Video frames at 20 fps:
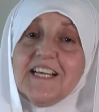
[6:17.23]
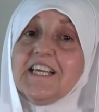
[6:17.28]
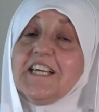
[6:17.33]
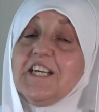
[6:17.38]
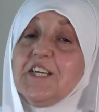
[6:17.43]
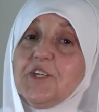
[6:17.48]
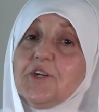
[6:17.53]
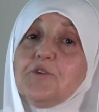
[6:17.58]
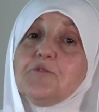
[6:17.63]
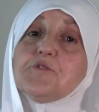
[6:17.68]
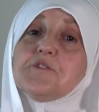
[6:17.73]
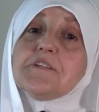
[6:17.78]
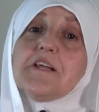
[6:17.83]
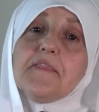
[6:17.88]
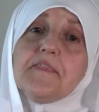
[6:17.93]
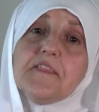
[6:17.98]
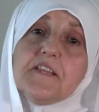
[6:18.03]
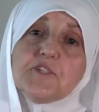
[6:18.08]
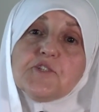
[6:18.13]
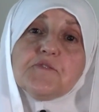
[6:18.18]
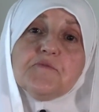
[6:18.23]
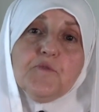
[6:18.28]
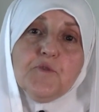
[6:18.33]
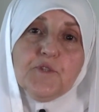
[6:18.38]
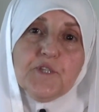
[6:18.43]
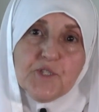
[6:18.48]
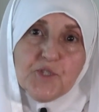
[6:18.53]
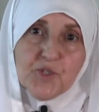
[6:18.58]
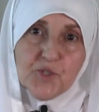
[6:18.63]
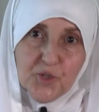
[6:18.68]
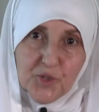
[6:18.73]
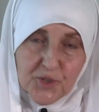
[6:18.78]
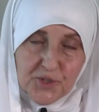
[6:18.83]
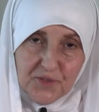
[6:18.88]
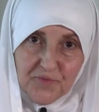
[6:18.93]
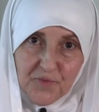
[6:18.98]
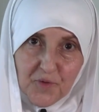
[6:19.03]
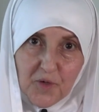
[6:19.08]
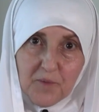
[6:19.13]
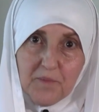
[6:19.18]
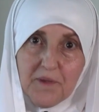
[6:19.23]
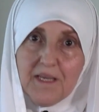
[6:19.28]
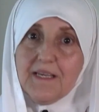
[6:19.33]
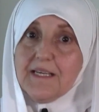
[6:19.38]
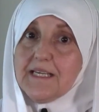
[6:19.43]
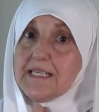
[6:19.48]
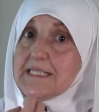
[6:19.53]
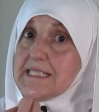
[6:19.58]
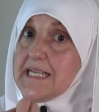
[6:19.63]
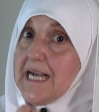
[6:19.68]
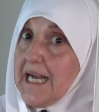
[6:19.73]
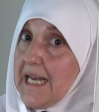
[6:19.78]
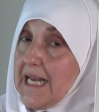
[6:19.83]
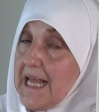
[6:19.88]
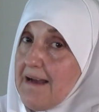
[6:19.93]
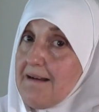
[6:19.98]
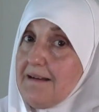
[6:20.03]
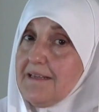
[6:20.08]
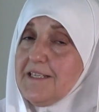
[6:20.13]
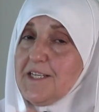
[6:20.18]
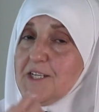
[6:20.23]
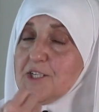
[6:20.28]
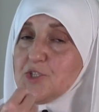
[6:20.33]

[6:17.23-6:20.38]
he knows that this food is good for me. It's halal.